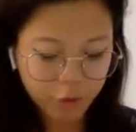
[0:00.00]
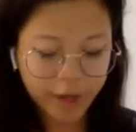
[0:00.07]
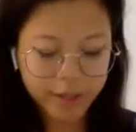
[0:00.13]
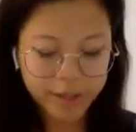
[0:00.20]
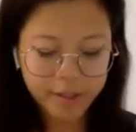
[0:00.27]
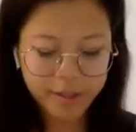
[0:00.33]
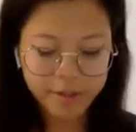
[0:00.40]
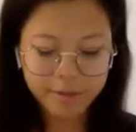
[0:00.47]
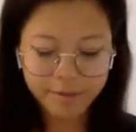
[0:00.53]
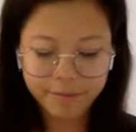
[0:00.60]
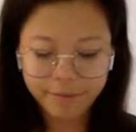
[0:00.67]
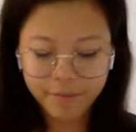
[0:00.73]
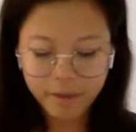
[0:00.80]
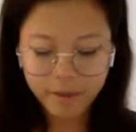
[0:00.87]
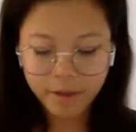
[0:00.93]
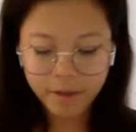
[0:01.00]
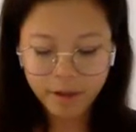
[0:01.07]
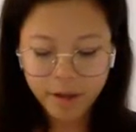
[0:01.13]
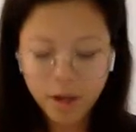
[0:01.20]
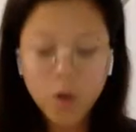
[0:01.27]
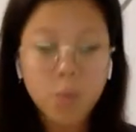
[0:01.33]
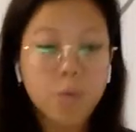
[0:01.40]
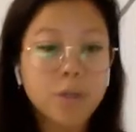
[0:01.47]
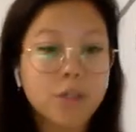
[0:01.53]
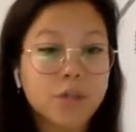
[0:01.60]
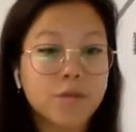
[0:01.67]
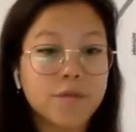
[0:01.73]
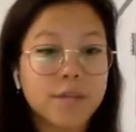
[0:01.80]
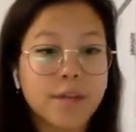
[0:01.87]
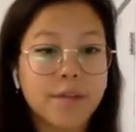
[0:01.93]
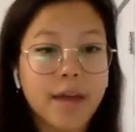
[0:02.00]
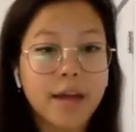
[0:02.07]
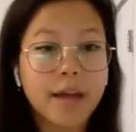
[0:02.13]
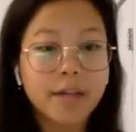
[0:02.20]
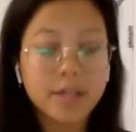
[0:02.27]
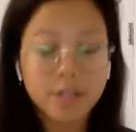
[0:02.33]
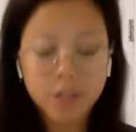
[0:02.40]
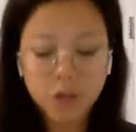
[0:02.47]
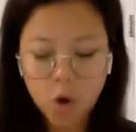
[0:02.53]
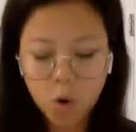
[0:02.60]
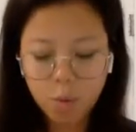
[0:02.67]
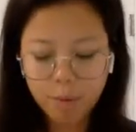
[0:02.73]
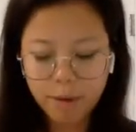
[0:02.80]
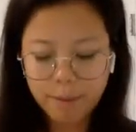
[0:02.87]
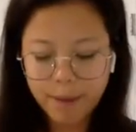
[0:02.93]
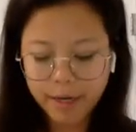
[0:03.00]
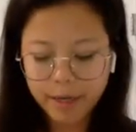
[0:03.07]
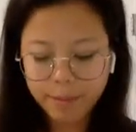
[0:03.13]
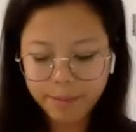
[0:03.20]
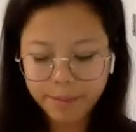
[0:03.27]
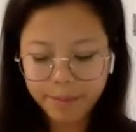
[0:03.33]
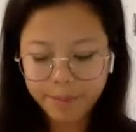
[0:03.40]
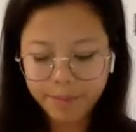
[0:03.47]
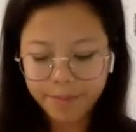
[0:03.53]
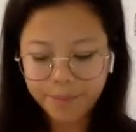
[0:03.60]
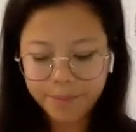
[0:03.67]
Great. Once you've done that, open it back up.